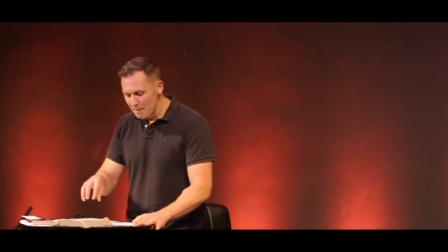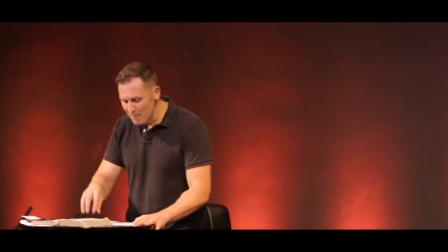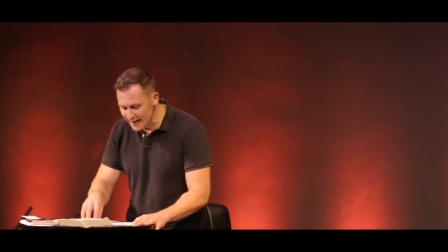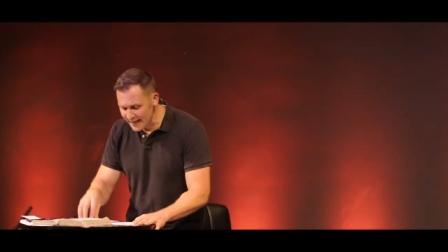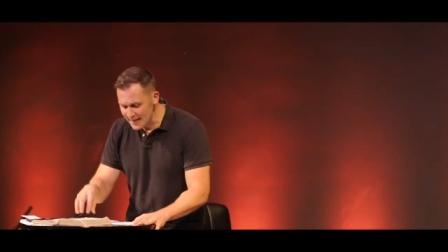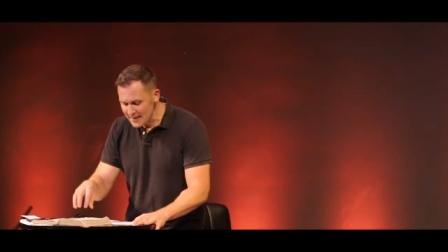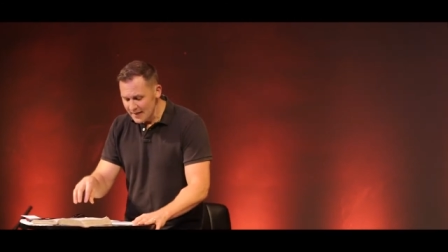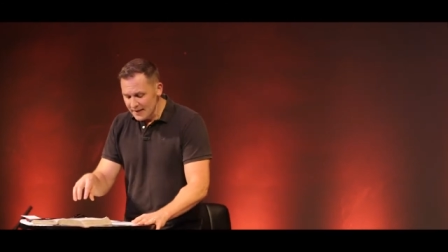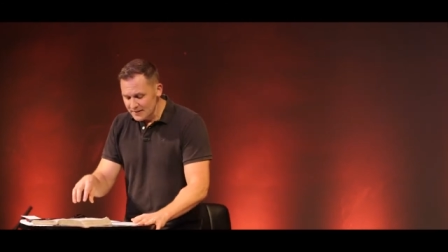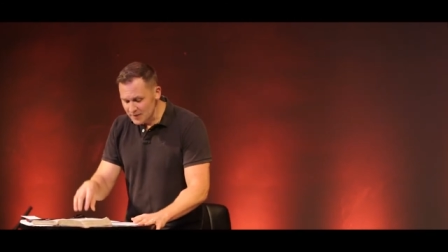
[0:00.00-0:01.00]
money
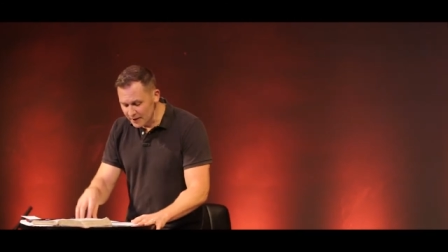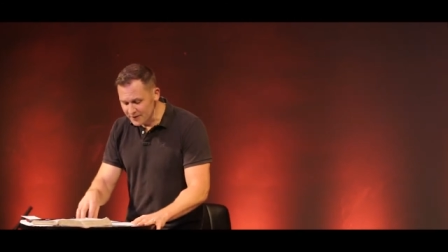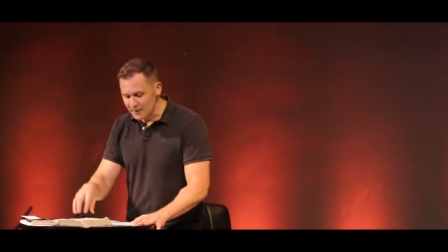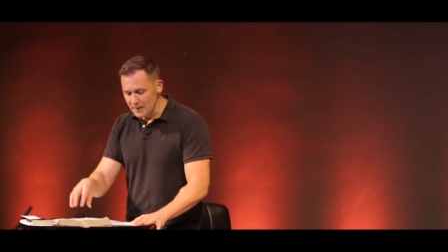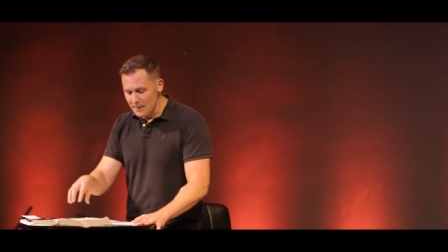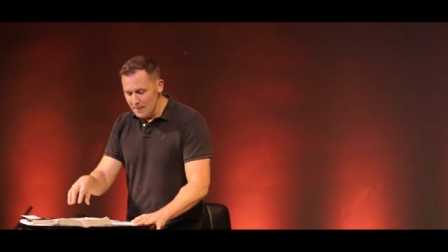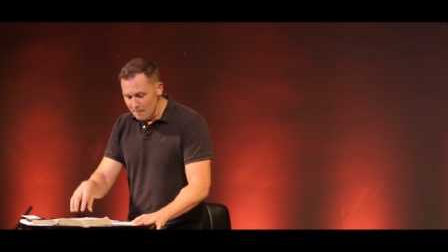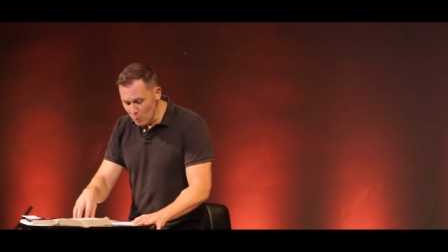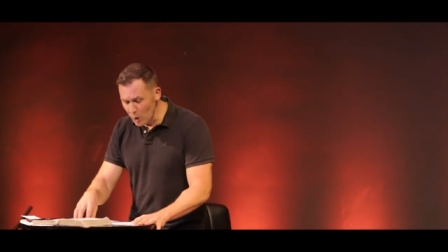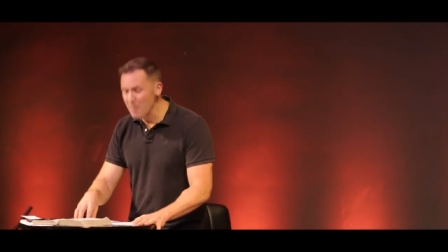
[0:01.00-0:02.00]
doesn't
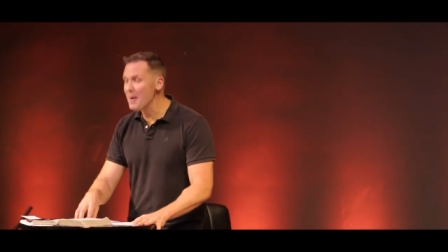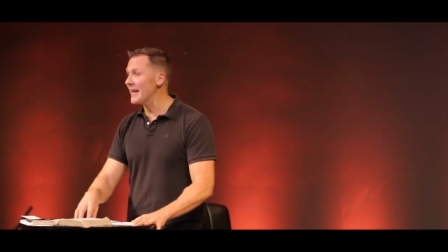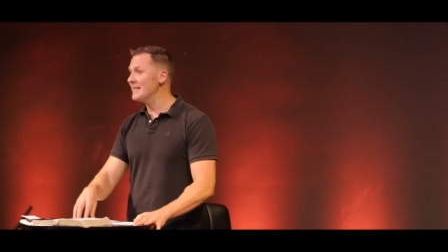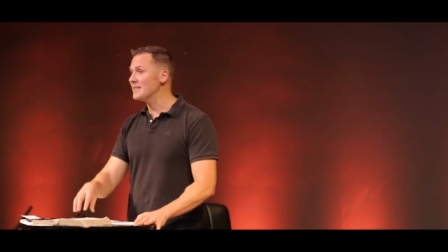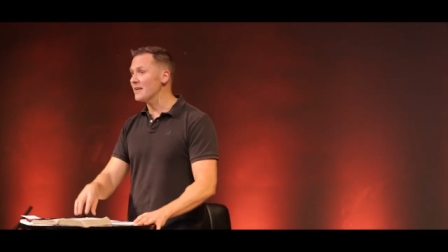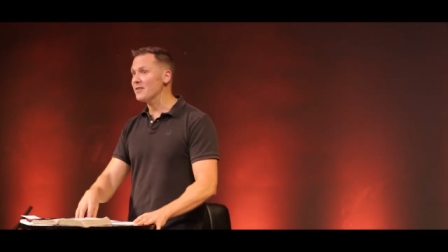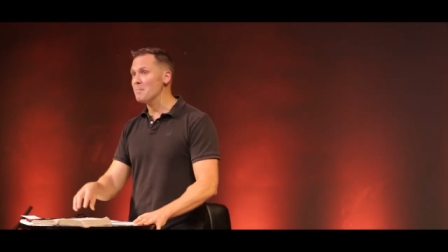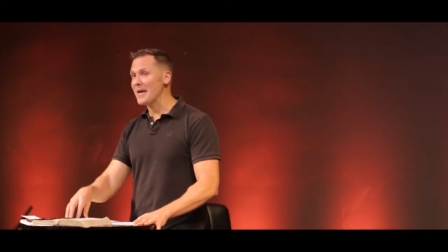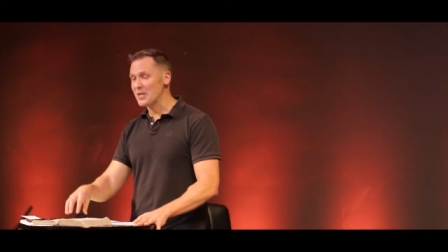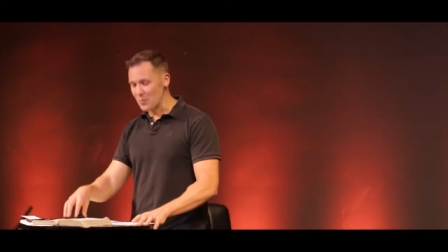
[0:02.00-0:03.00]
more money doesn't
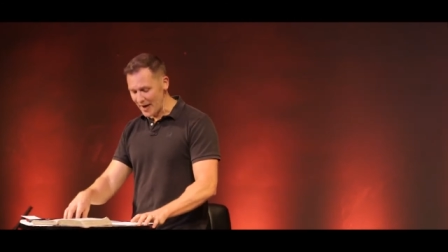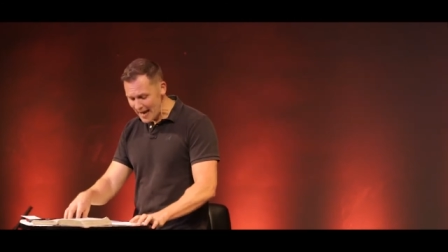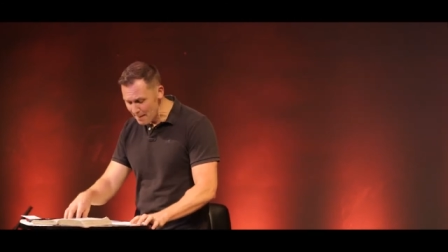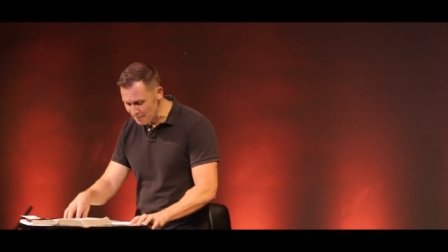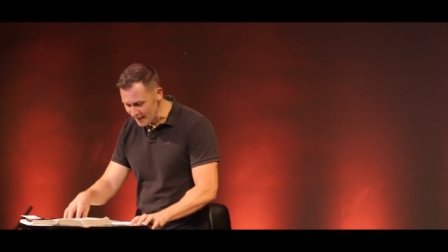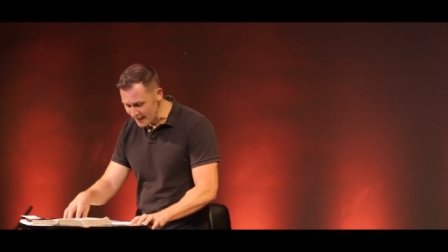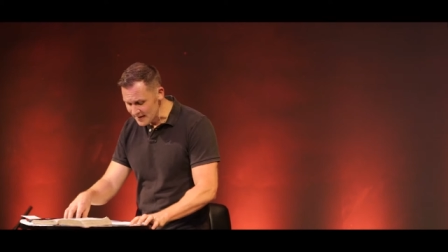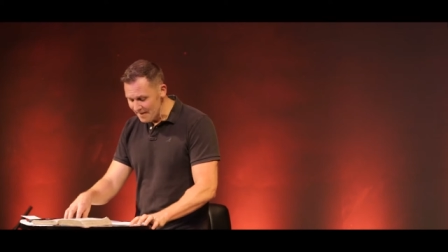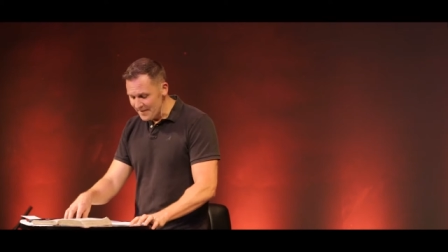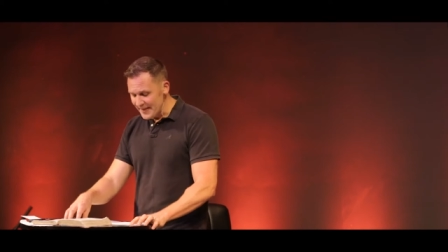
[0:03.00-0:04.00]
make you
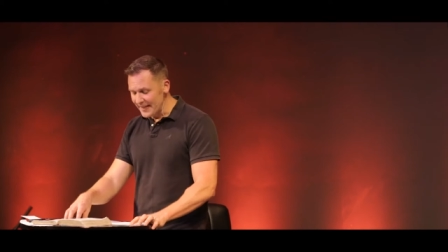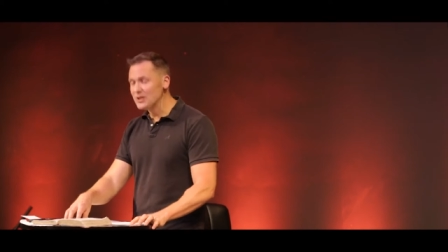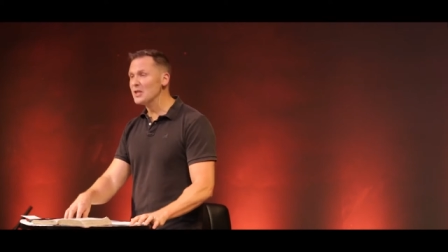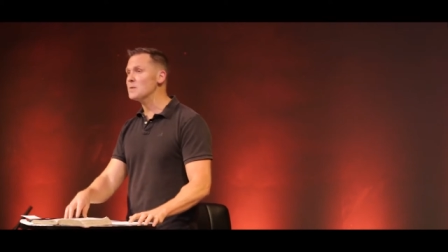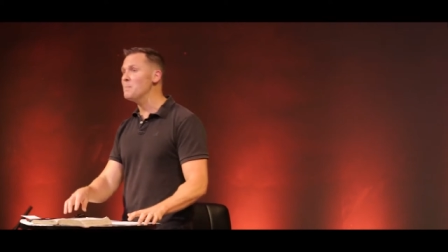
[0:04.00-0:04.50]
happy, it just